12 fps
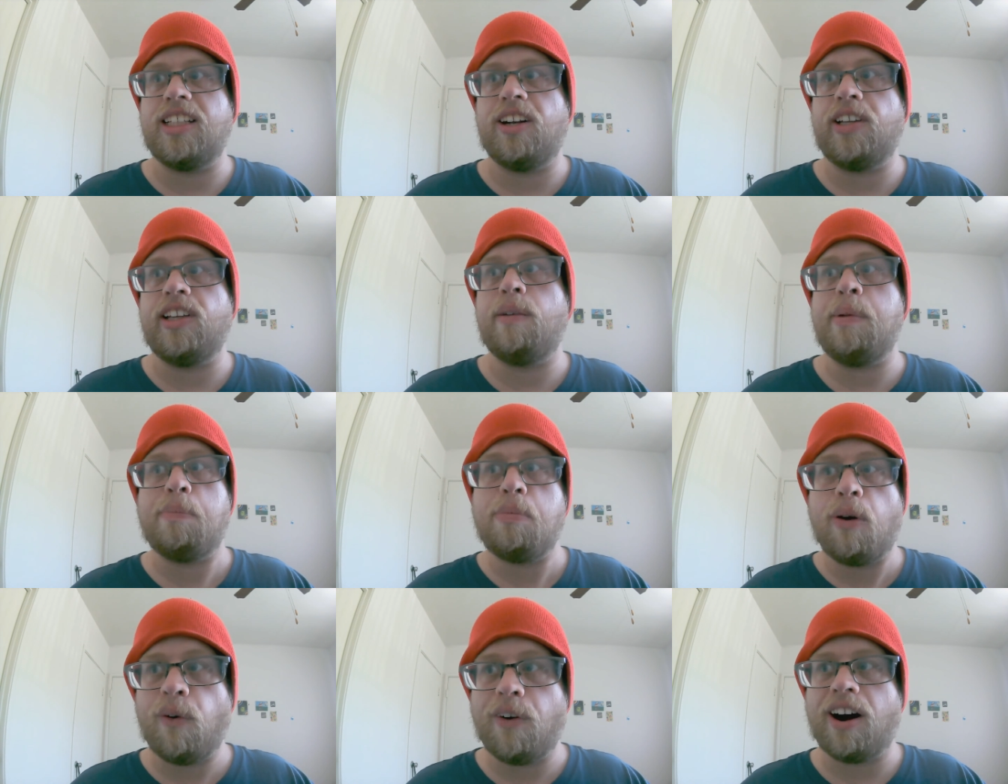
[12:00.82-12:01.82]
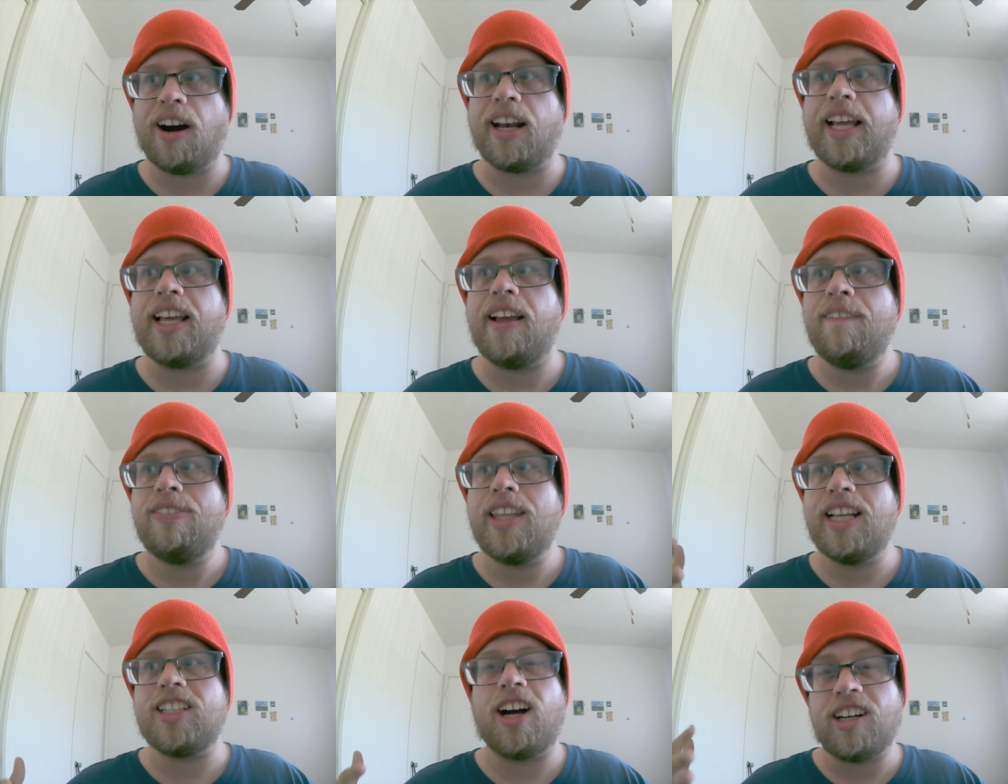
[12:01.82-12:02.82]
you know you could be poor and like
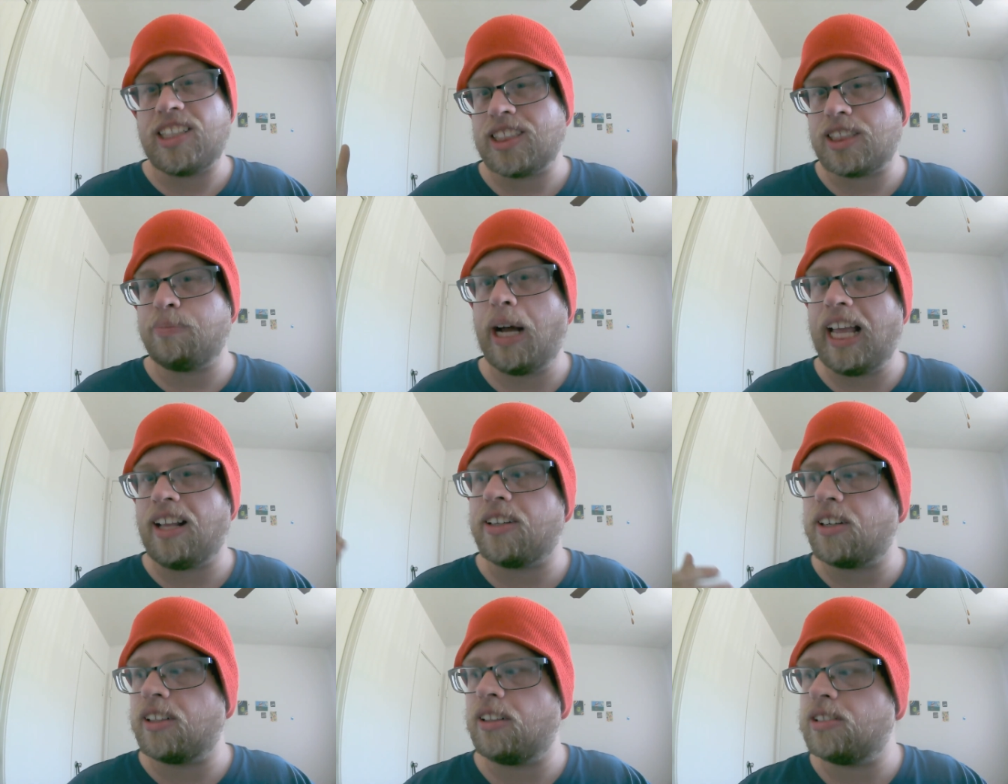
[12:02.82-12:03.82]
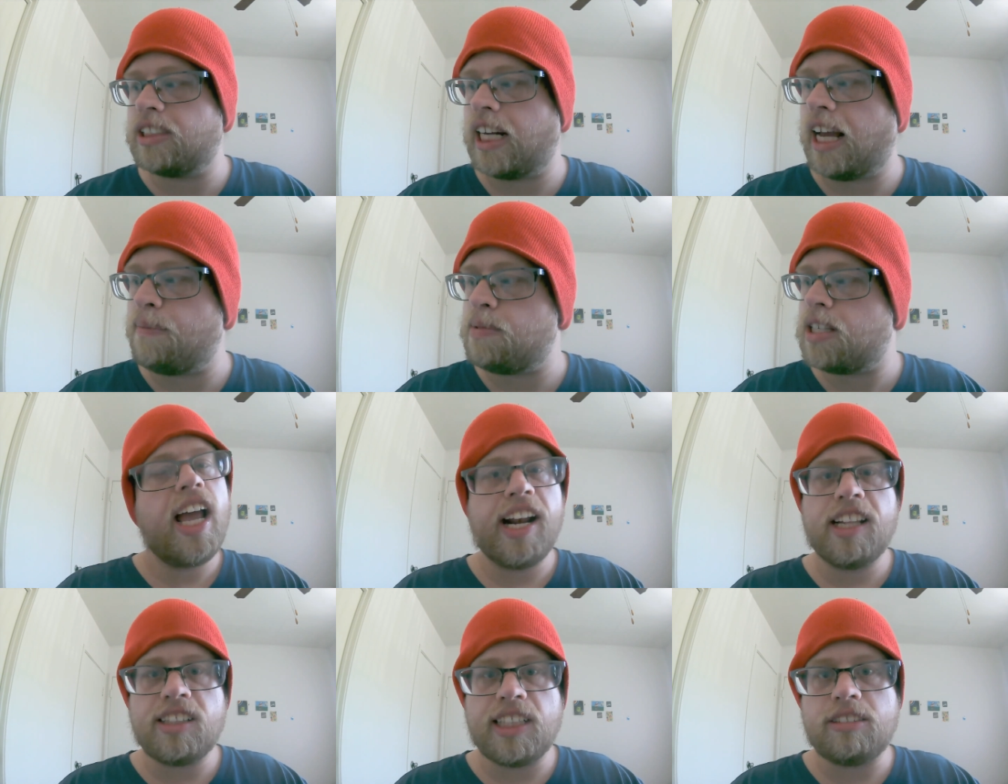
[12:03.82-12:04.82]
it's hard to smile during those times.
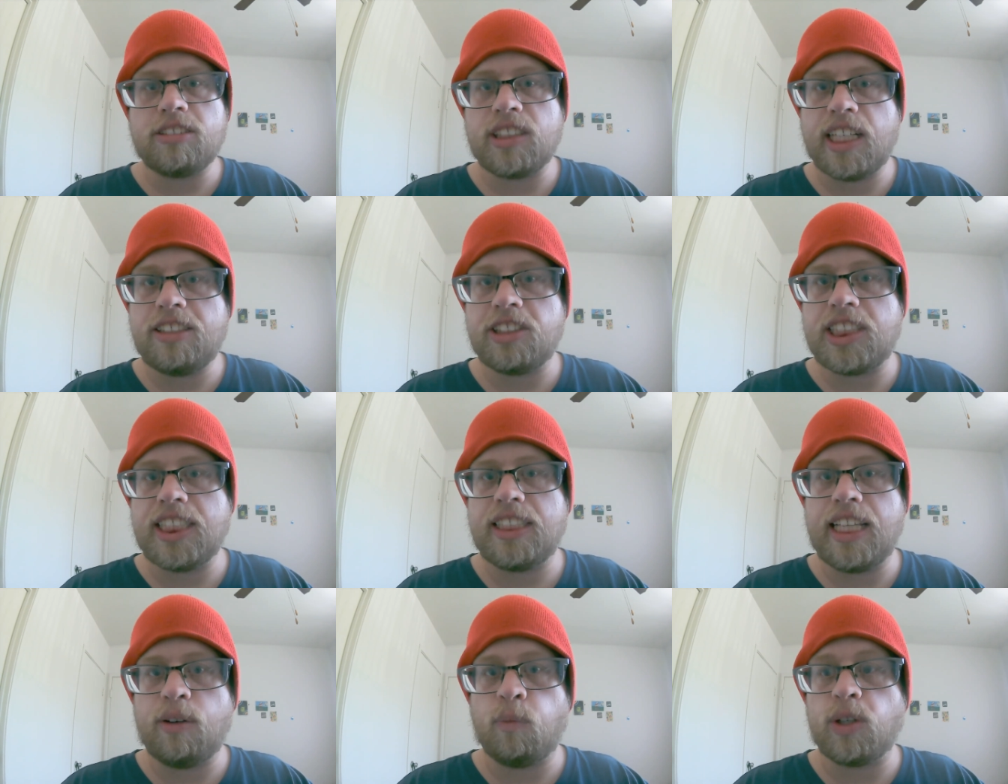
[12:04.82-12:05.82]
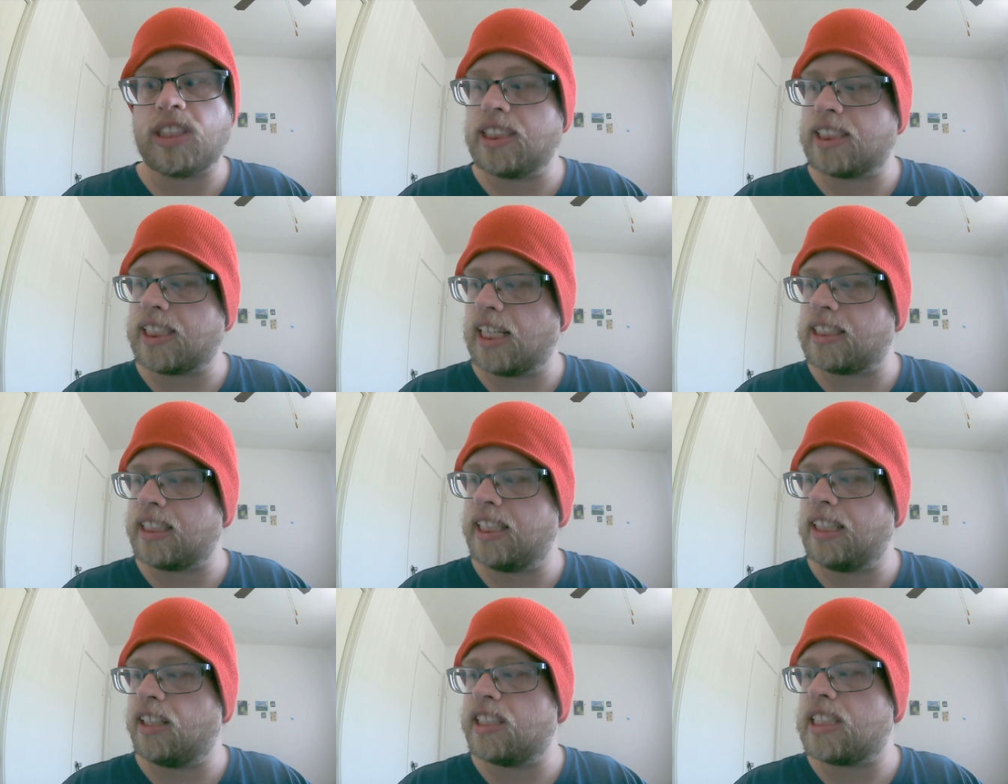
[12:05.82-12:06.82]
Another inter- interesting thing worth discussing
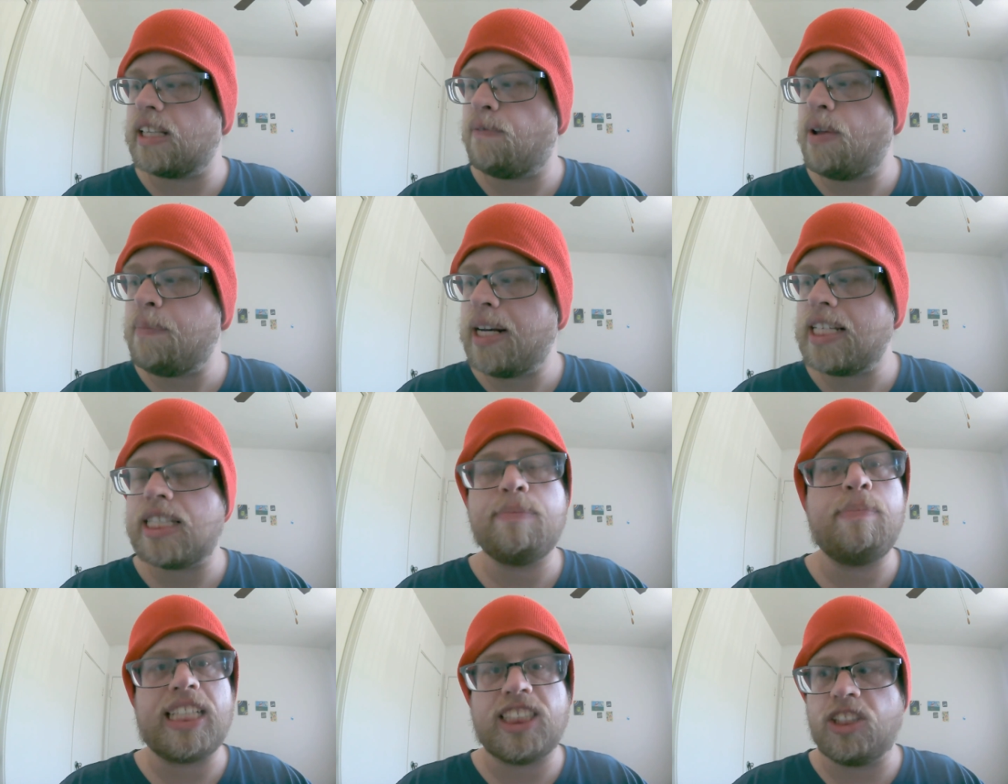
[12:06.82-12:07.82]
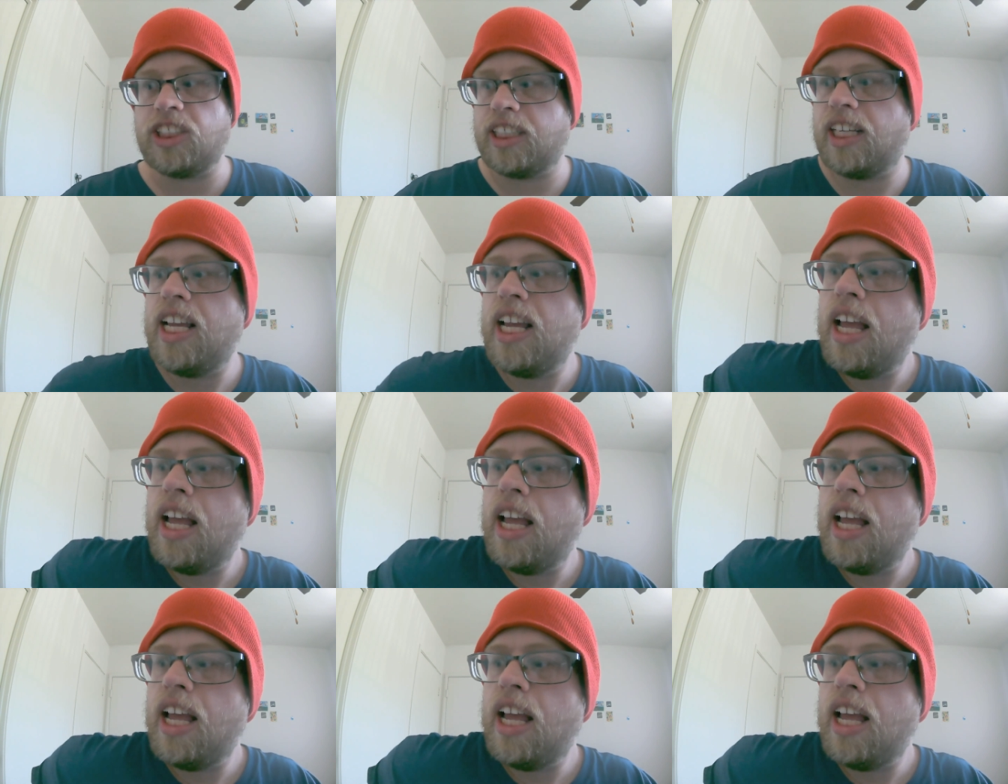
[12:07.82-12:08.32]
here is the feminist messaging.